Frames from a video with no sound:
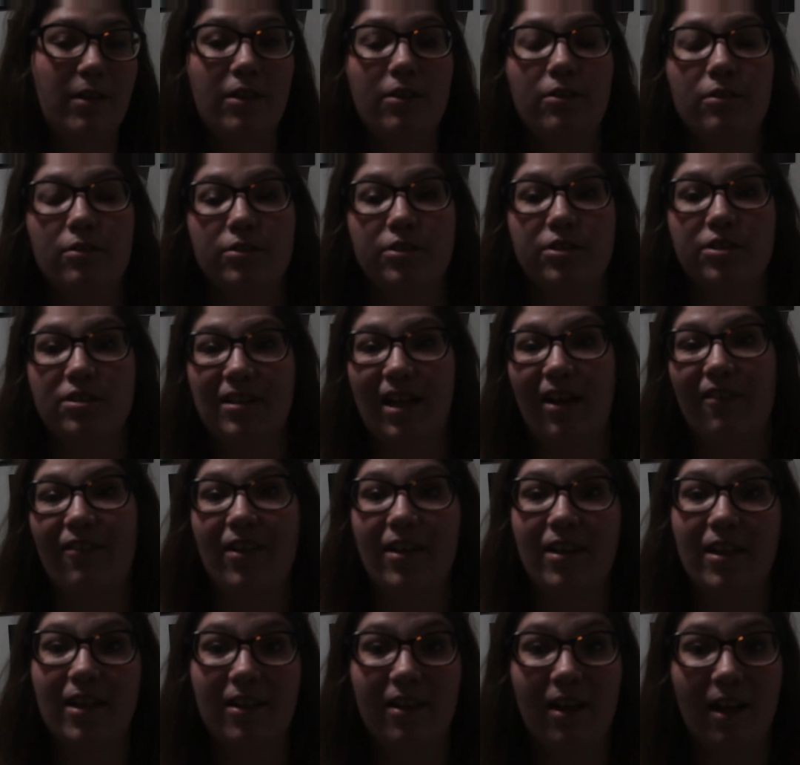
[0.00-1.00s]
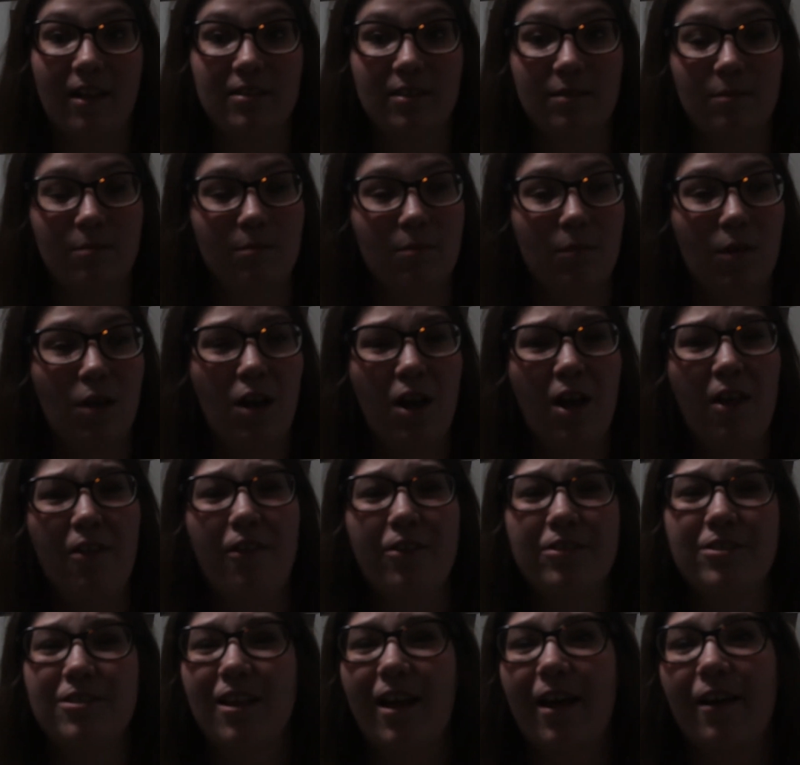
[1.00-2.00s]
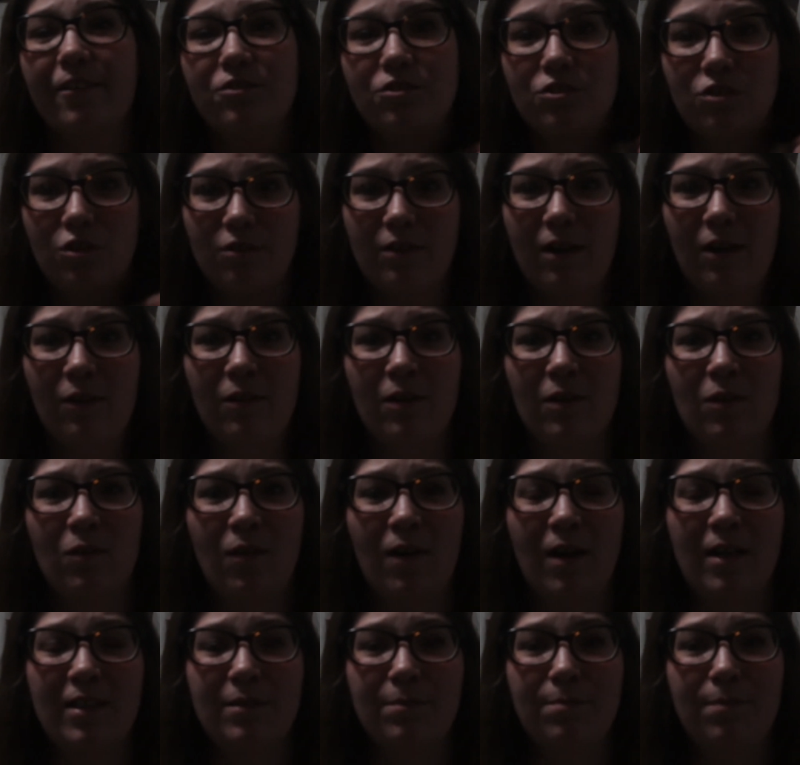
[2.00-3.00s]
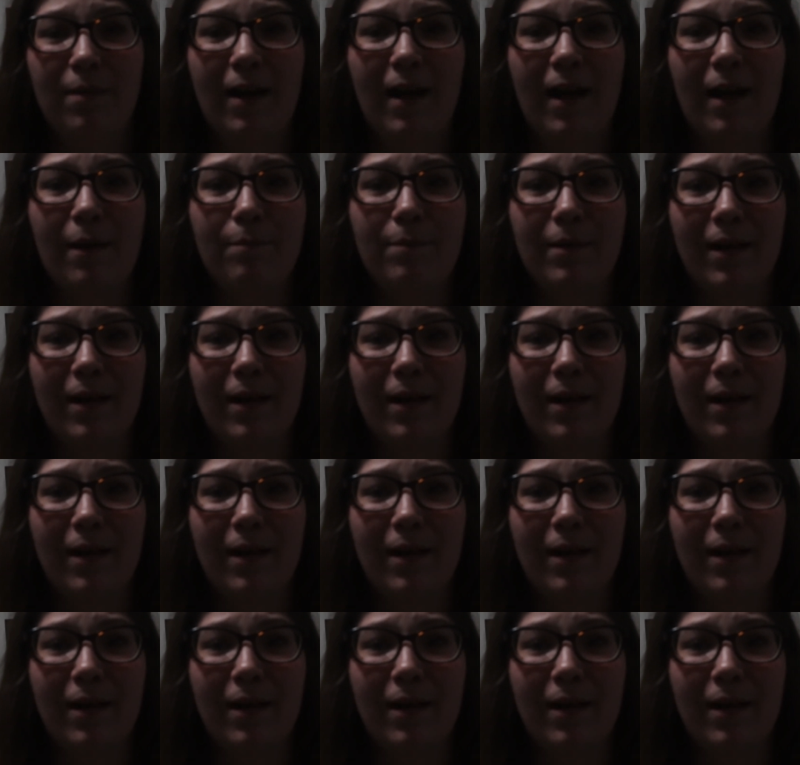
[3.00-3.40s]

really cool stuff. I could have got some, there's a lot of jewelry I wanted to buy,